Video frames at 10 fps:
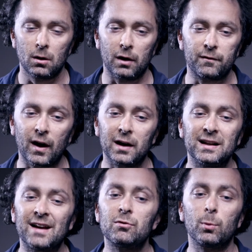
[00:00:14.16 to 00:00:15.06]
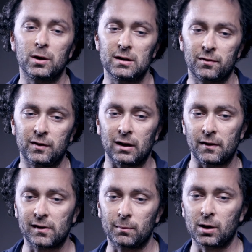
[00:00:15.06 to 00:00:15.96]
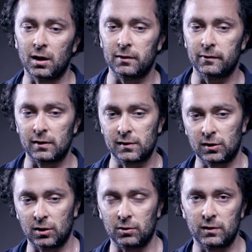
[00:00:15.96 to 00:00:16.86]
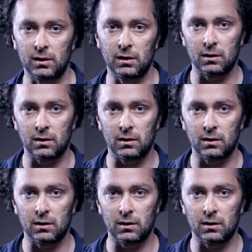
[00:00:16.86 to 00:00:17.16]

In fact, I need everybody to feel in some kind of insecurity